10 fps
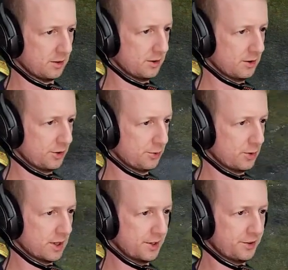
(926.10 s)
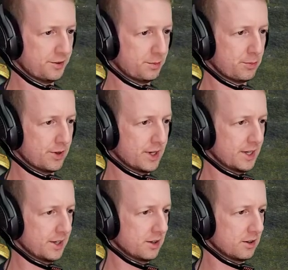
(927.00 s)
nice wide
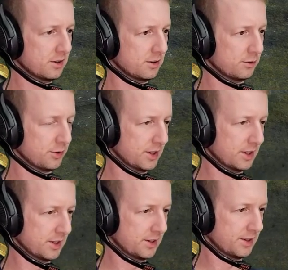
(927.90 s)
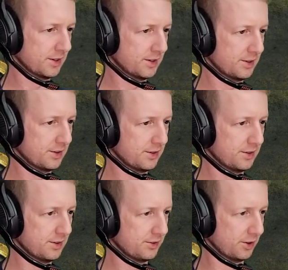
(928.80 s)
spread of,
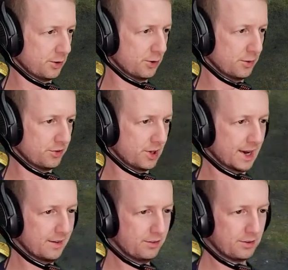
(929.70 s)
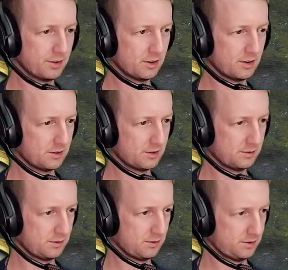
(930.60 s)
I was going to call them slaves,
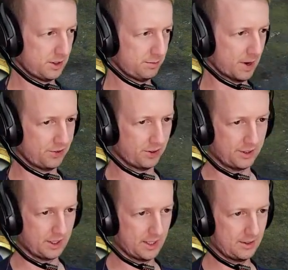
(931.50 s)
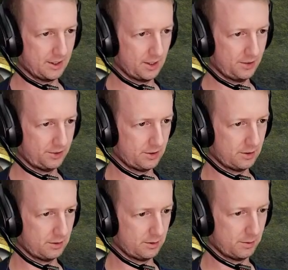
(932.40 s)
which they basically are, I guess,
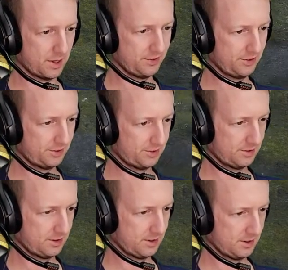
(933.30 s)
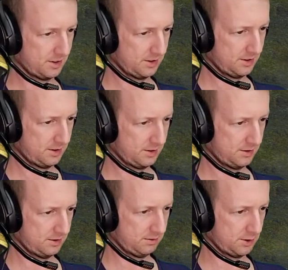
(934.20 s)
the peasants.
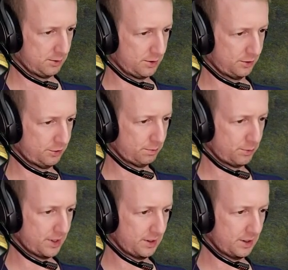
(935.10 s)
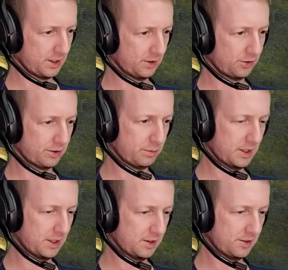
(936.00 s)
We want to spread these
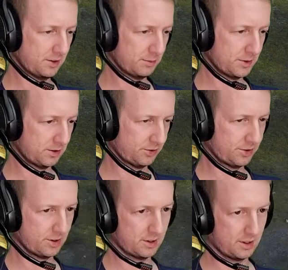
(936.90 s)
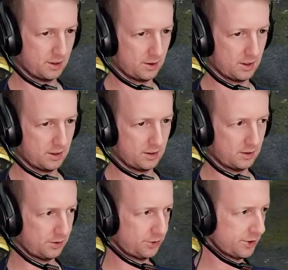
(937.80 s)
spears in amongst our
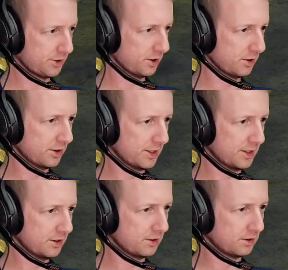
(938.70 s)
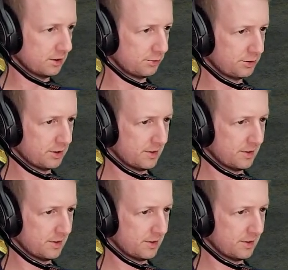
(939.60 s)
solid line of